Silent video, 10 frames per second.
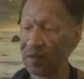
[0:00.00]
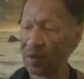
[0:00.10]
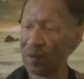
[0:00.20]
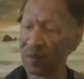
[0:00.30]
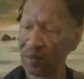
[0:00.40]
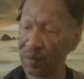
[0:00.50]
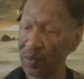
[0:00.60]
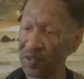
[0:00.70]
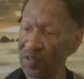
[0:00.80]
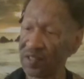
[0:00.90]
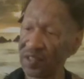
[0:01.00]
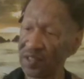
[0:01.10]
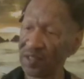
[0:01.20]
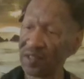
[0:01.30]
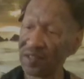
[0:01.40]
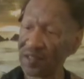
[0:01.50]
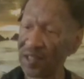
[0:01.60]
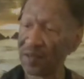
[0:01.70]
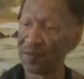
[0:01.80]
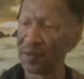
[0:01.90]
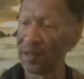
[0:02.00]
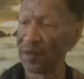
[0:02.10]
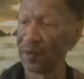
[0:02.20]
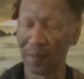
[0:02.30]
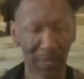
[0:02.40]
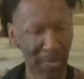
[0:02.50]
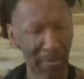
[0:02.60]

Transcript: So we'll just set that to the side for now.